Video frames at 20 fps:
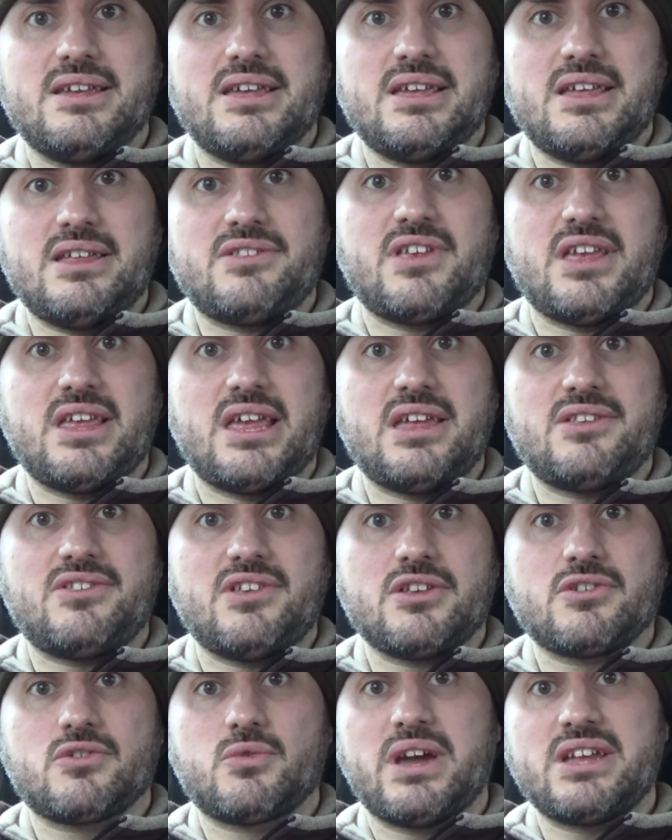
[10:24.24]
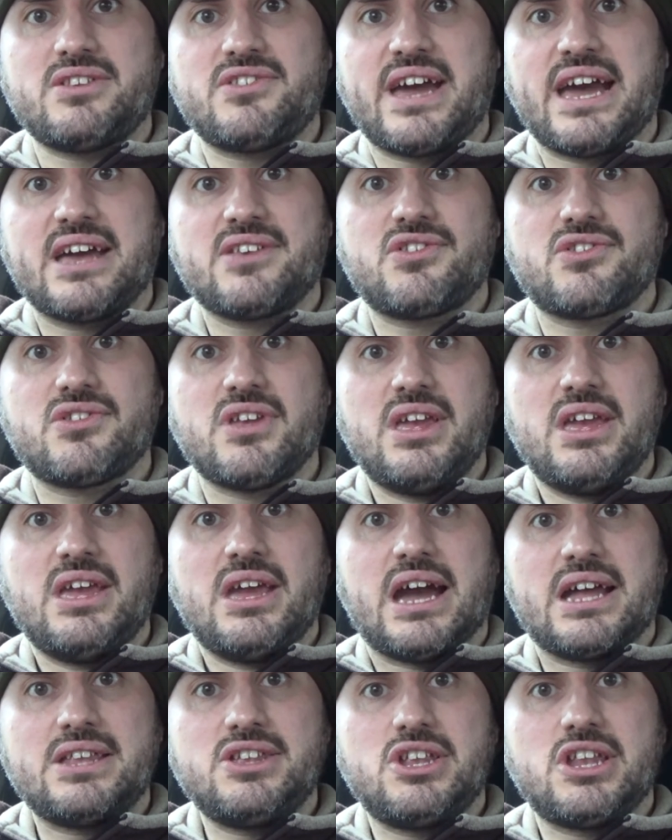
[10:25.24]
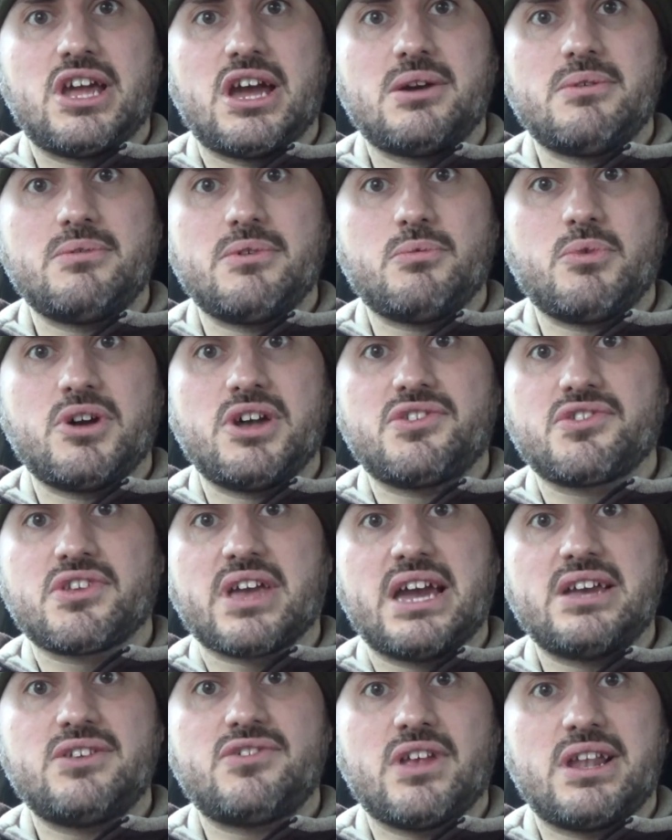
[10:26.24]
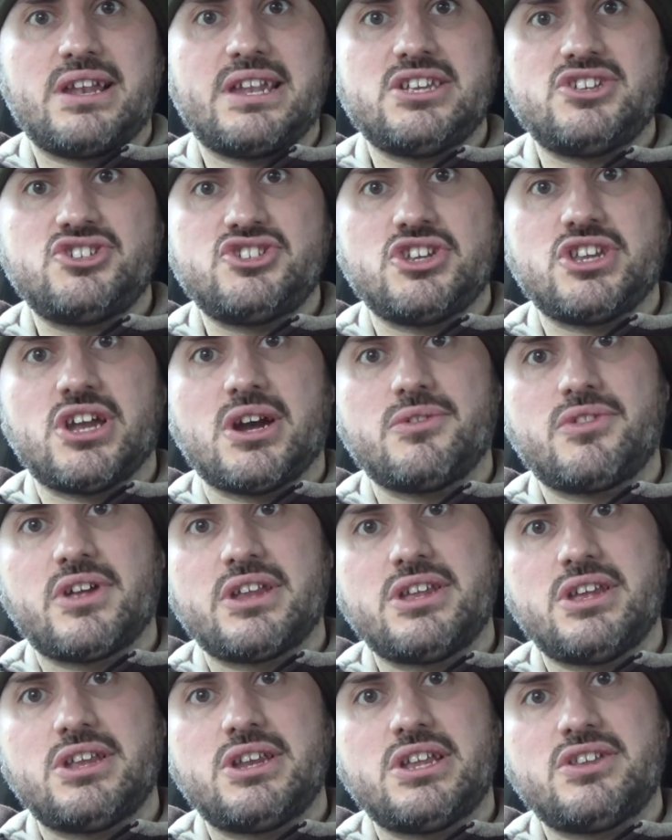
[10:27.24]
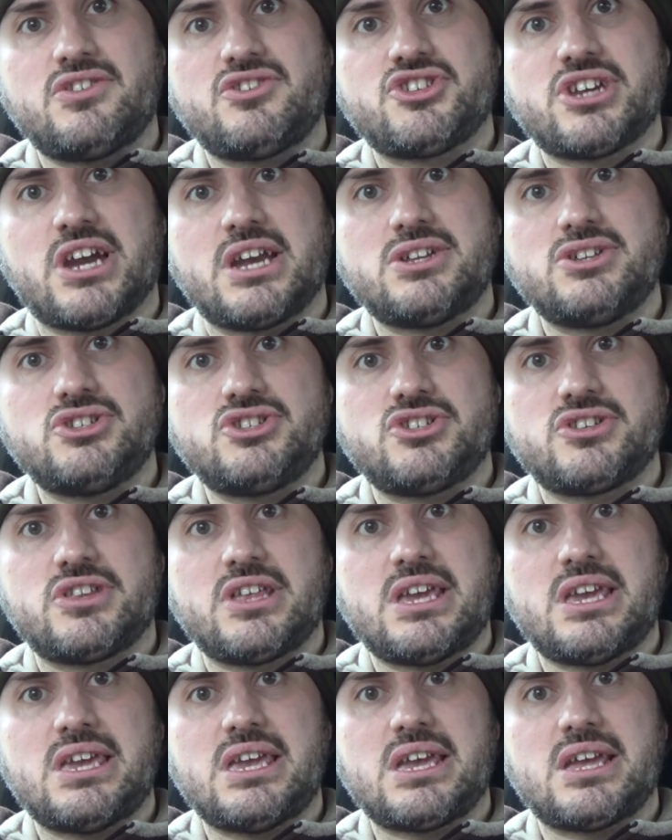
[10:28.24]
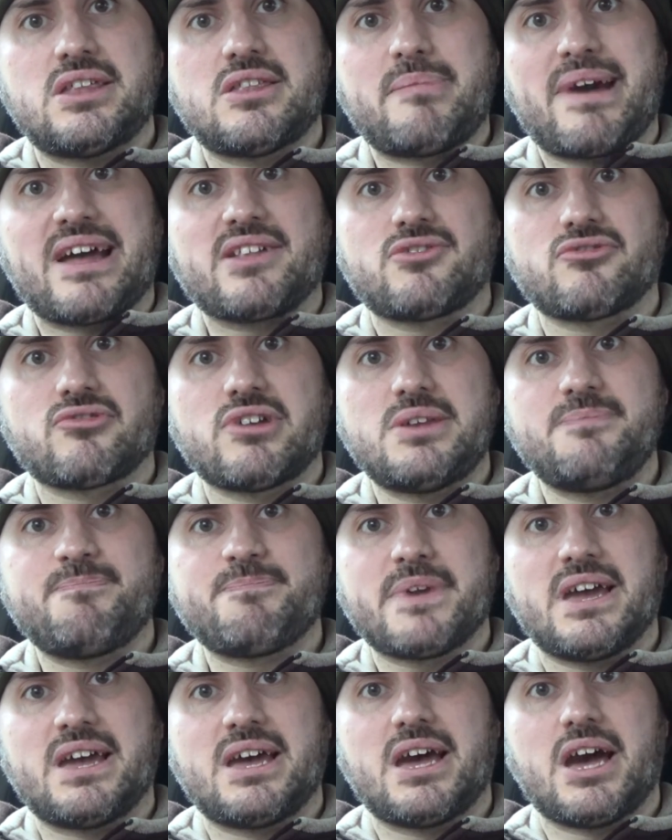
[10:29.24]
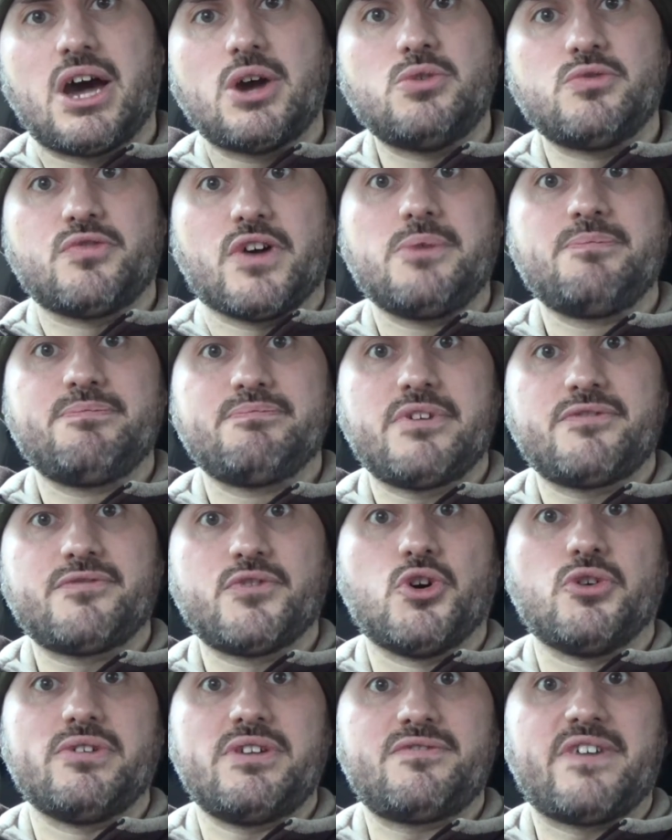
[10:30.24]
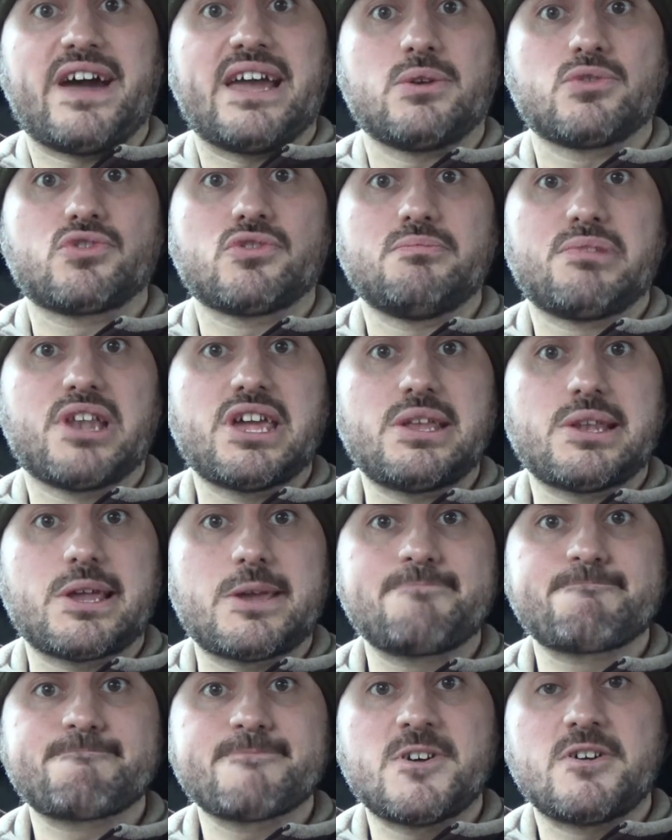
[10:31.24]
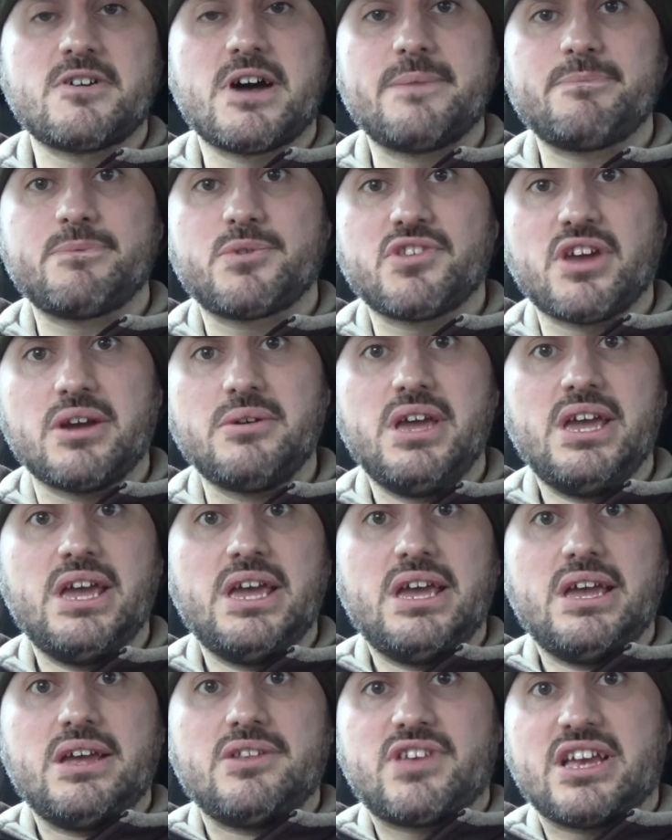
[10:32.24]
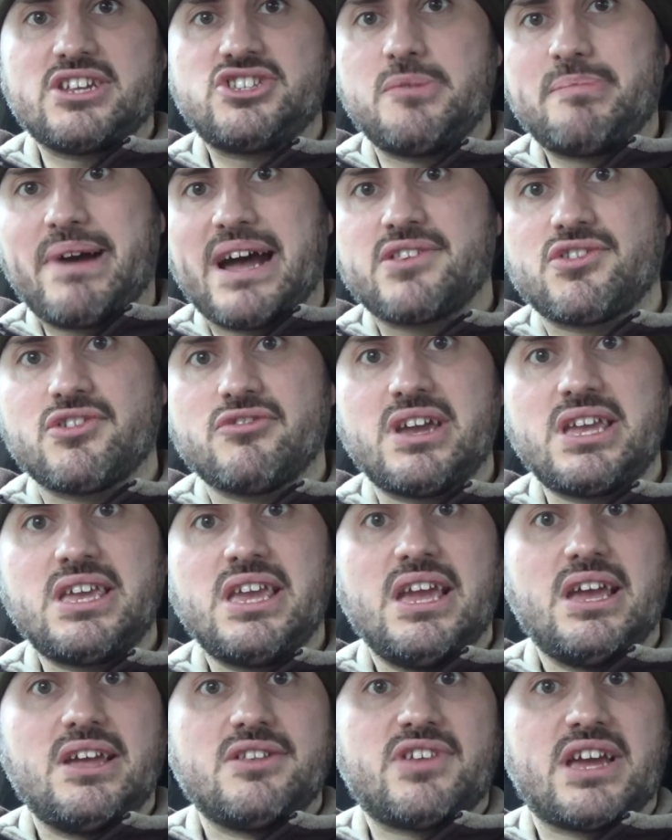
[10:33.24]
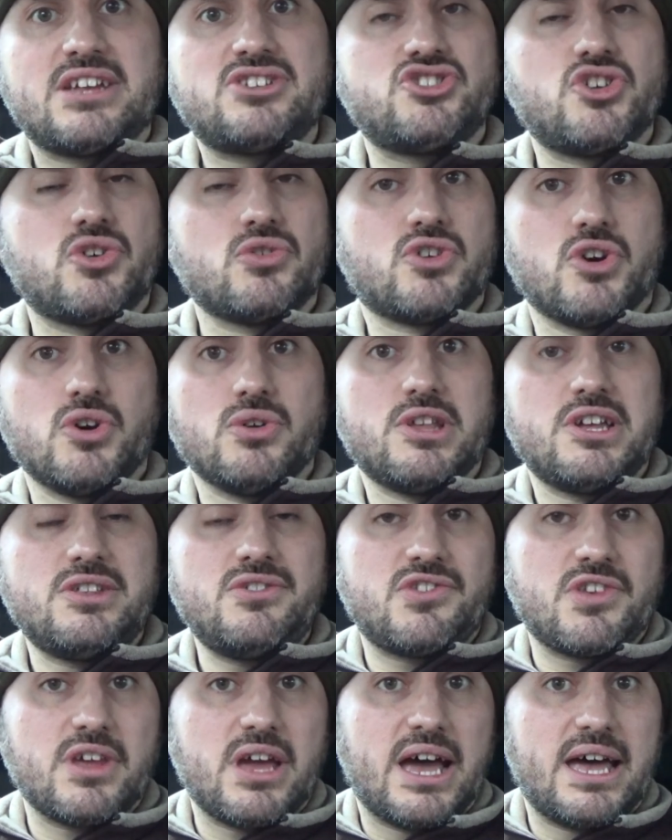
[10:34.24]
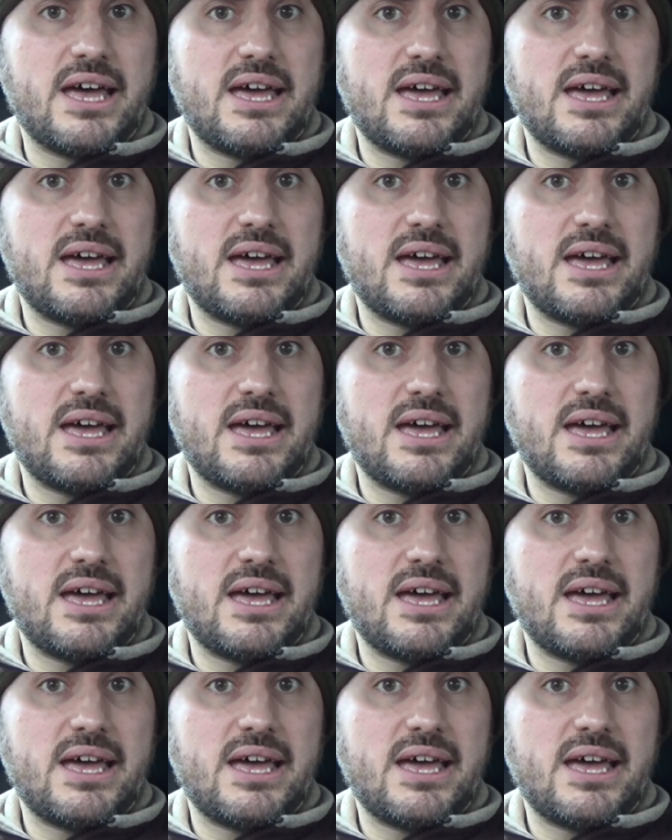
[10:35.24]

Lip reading: It's a quick test, and, you know, worst case, at least you know that you need to change the battery over before it fails completely. All right, so test your battery, test your coolant.